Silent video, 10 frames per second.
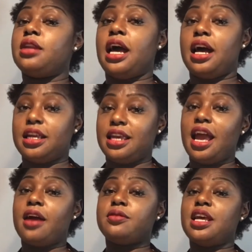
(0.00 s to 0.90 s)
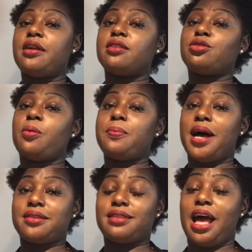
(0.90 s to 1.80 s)
there are some
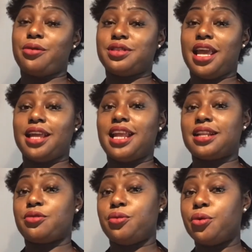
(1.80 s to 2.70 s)
banks out there that could